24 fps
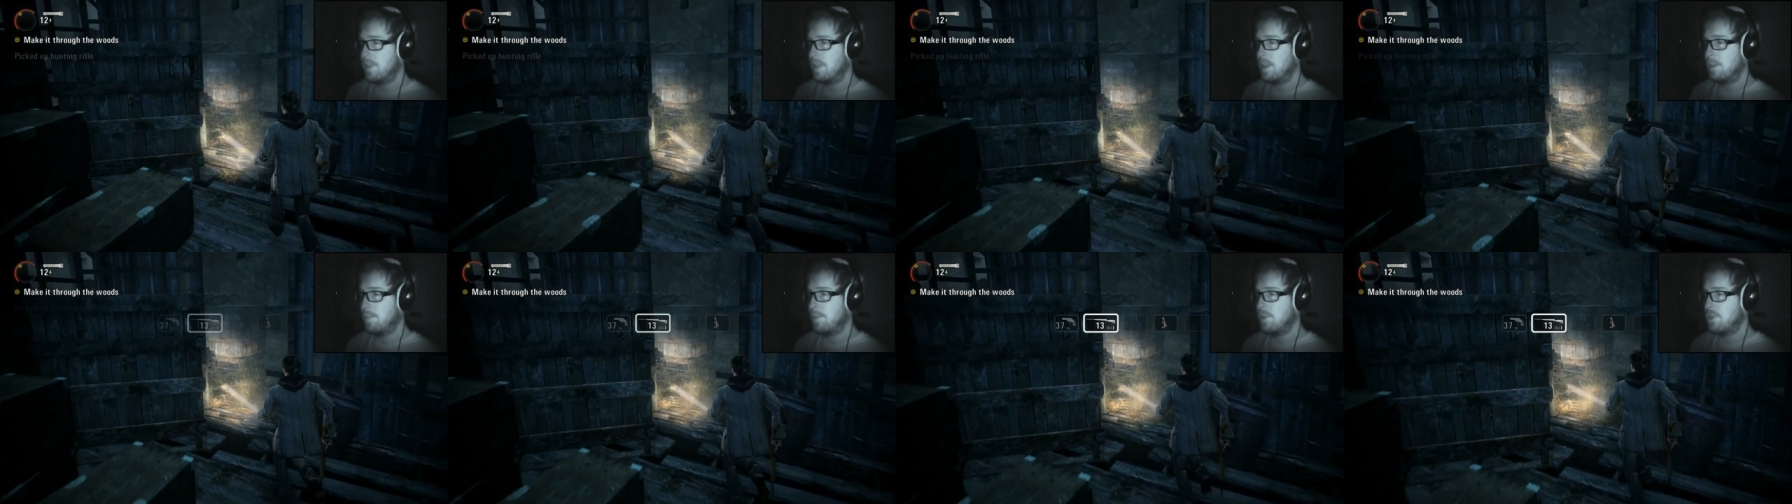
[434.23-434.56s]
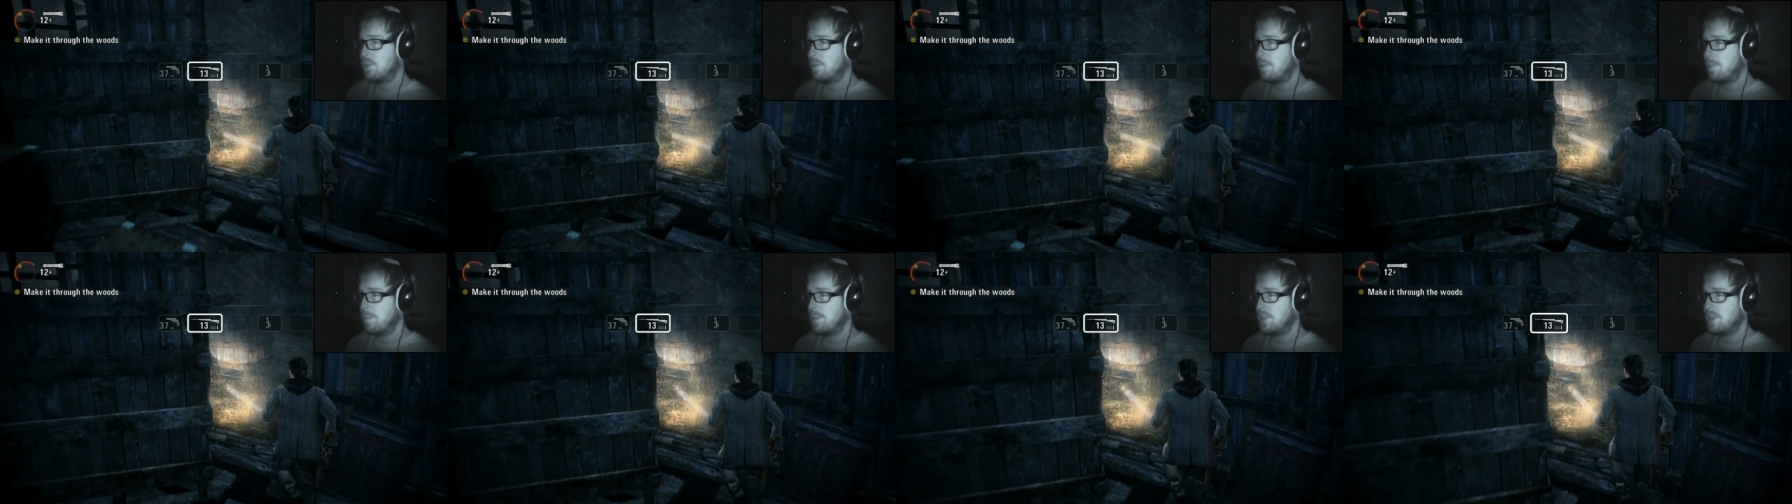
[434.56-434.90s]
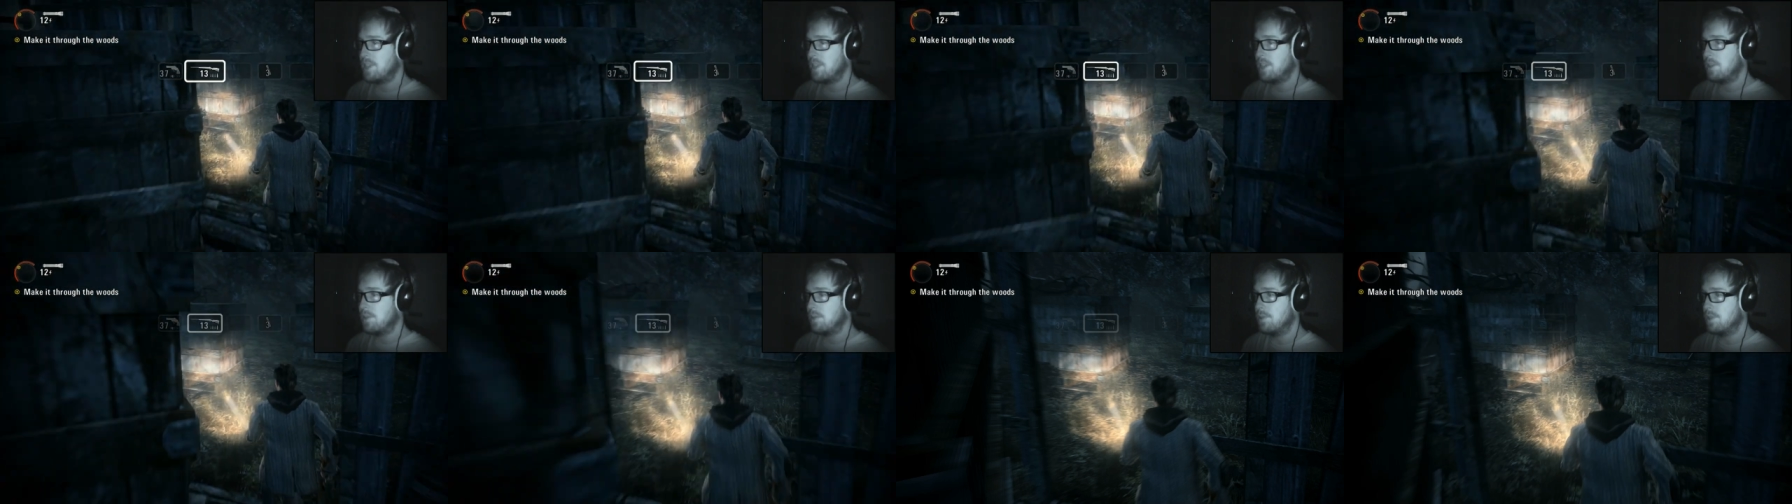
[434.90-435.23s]
I must remember
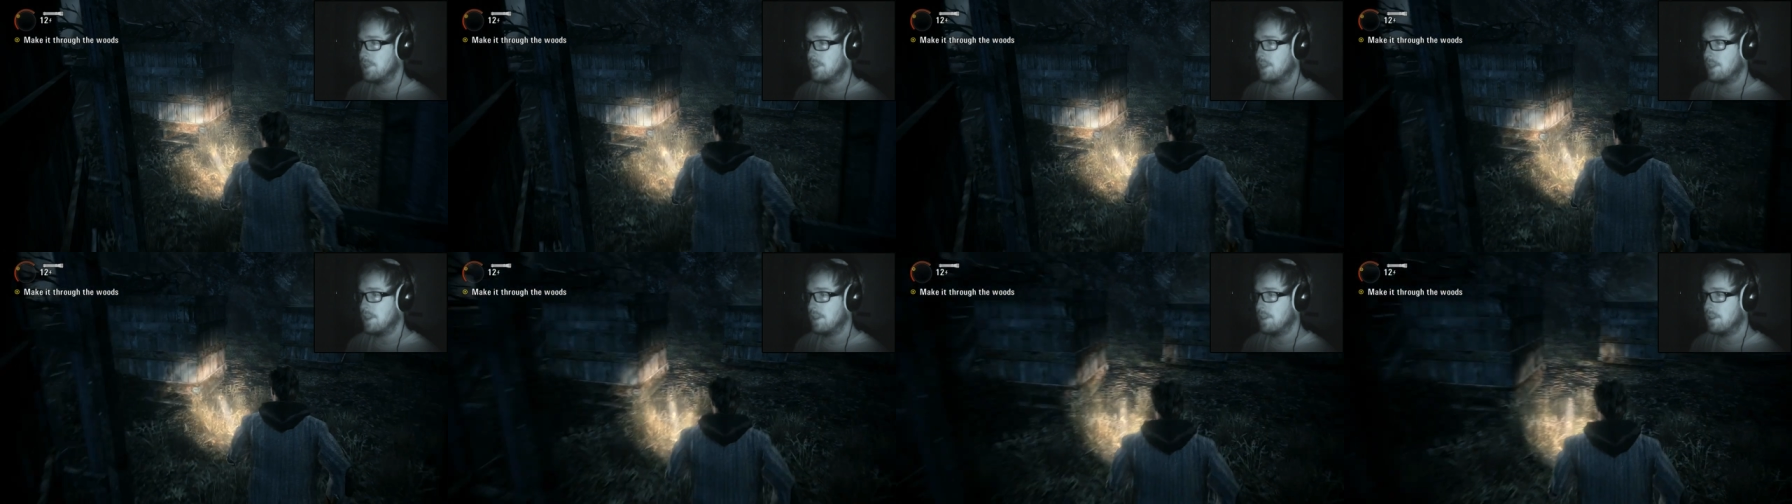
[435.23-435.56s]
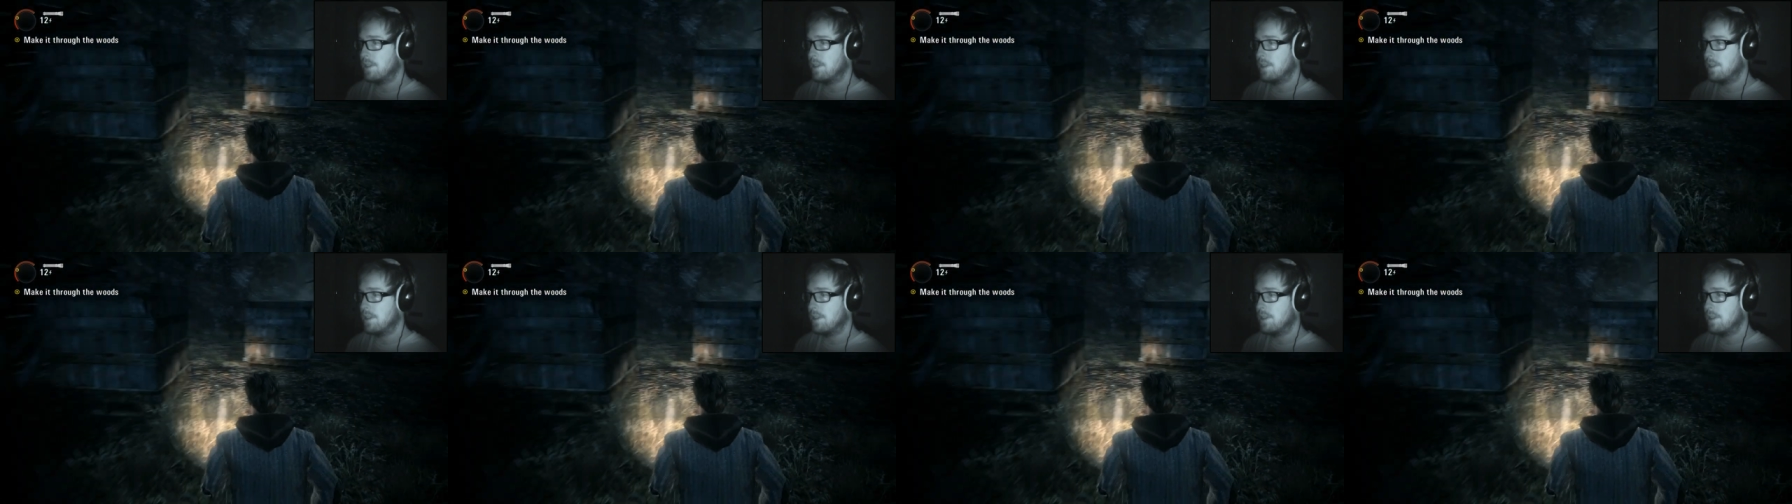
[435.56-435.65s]
to use it.